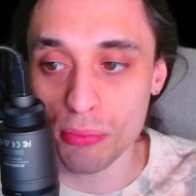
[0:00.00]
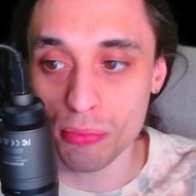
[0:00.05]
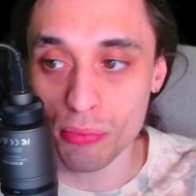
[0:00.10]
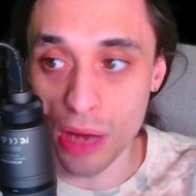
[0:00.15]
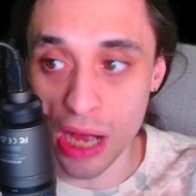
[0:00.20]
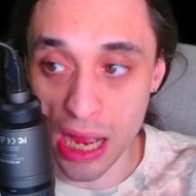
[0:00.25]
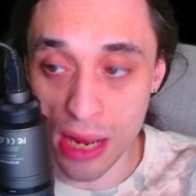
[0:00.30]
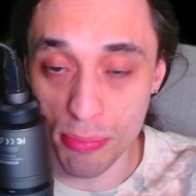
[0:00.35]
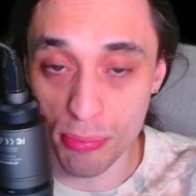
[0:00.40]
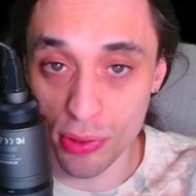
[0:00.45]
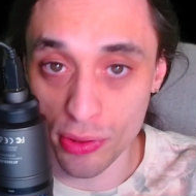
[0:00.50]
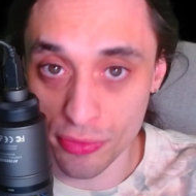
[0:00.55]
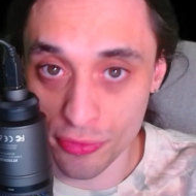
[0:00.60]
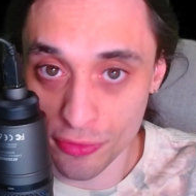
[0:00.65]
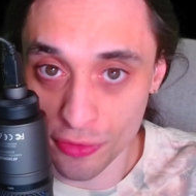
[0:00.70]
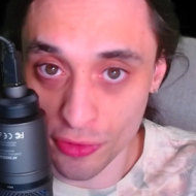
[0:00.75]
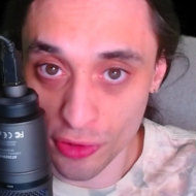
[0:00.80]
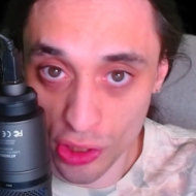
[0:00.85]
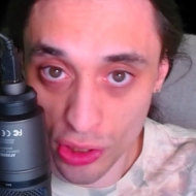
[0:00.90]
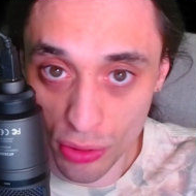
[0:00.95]
I
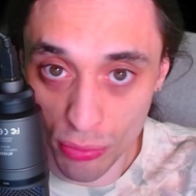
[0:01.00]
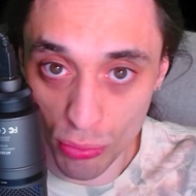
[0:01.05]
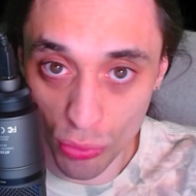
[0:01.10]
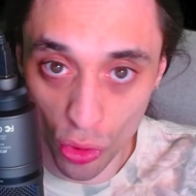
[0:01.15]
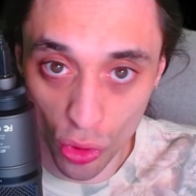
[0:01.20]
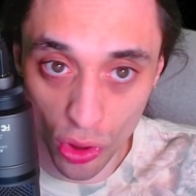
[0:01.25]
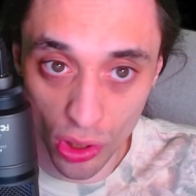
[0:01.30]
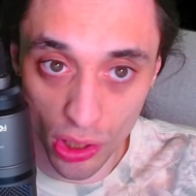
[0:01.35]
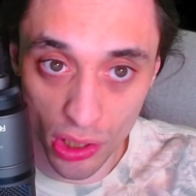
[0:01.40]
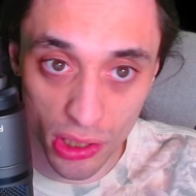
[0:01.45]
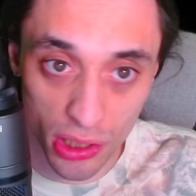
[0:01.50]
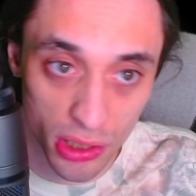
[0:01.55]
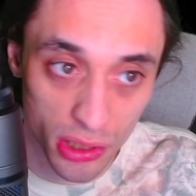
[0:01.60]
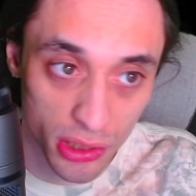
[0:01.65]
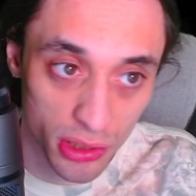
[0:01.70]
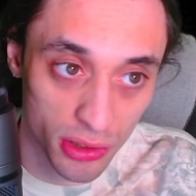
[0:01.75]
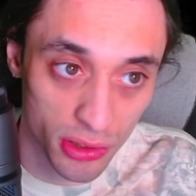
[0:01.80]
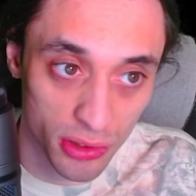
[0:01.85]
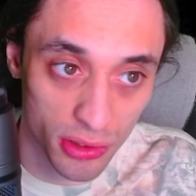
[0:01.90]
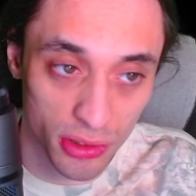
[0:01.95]
prefer more.
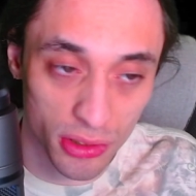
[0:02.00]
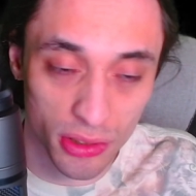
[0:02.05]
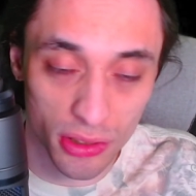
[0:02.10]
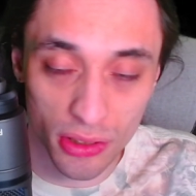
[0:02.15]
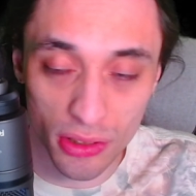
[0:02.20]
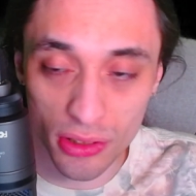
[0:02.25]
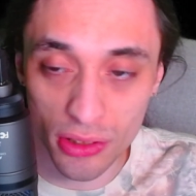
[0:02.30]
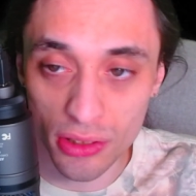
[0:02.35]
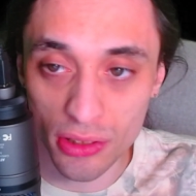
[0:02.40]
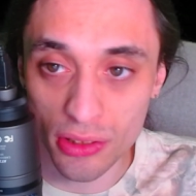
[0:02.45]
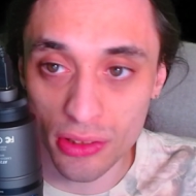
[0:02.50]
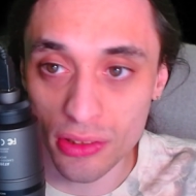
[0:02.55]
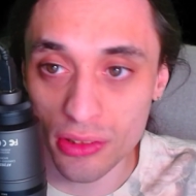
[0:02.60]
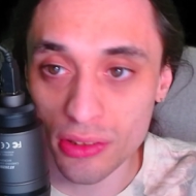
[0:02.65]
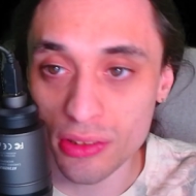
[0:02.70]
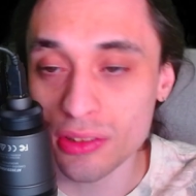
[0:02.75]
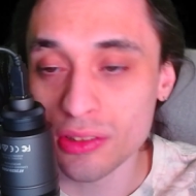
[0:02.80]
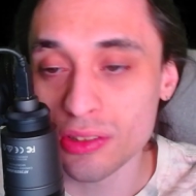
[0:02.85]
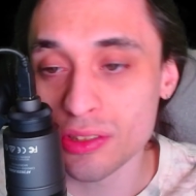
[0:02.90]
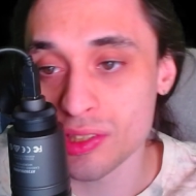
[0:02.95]

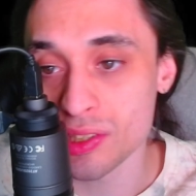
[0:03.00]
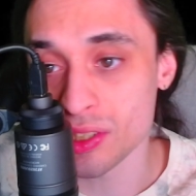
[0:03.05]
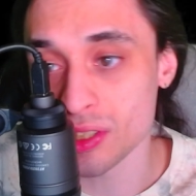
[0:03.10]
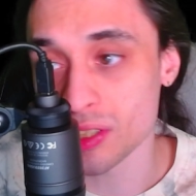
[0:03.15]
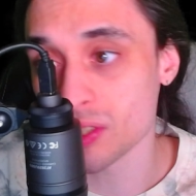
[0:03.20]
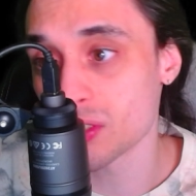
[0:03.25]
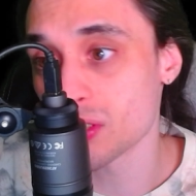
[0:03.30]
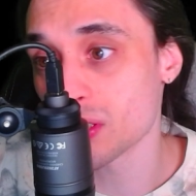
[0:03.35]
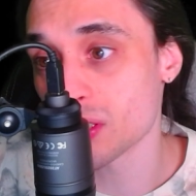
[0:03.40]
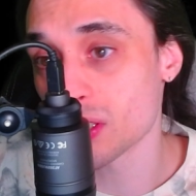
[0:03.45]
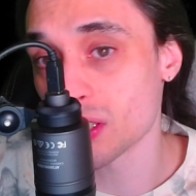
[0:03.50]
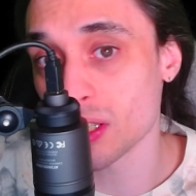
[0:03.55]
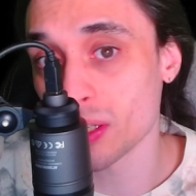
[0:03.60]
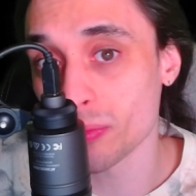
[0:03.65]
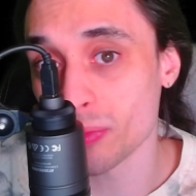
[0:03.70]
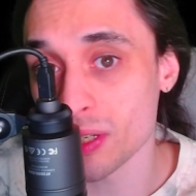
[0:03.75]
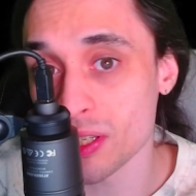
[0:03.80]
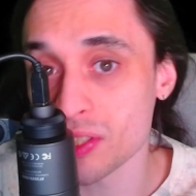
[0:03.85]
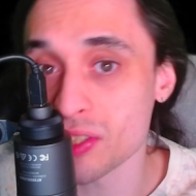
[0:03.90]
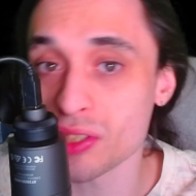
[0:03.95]
16
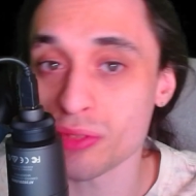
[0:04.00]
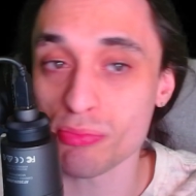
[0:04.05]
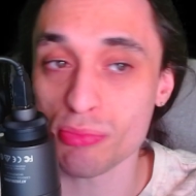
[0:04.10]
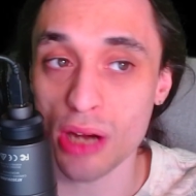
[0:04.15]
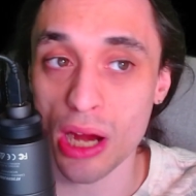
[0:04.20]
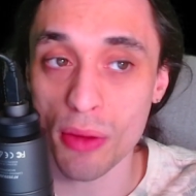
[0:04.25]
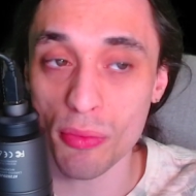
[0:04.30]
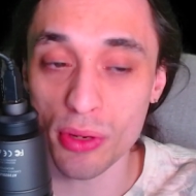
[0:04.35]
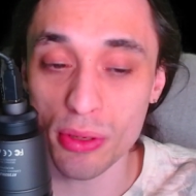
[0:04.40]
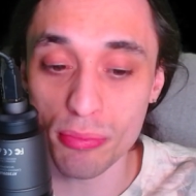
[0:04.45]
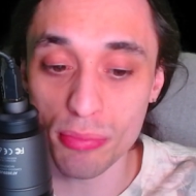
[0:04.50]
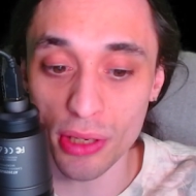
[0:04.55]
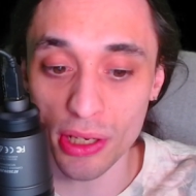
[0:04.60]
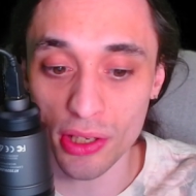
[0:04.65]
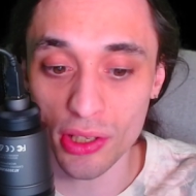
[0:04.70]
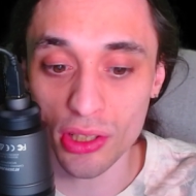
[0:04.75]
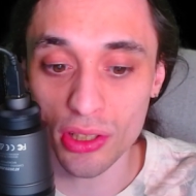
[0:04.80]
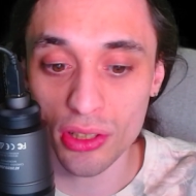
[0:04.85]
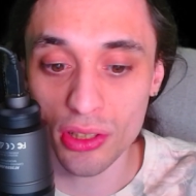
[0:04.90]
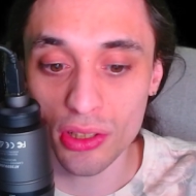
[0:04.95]
GB is probably
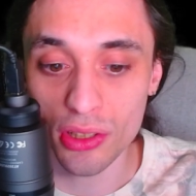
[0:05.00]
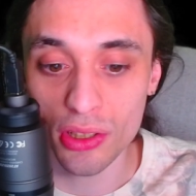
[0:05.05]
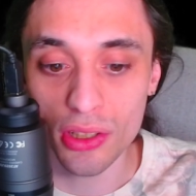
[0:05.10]
better.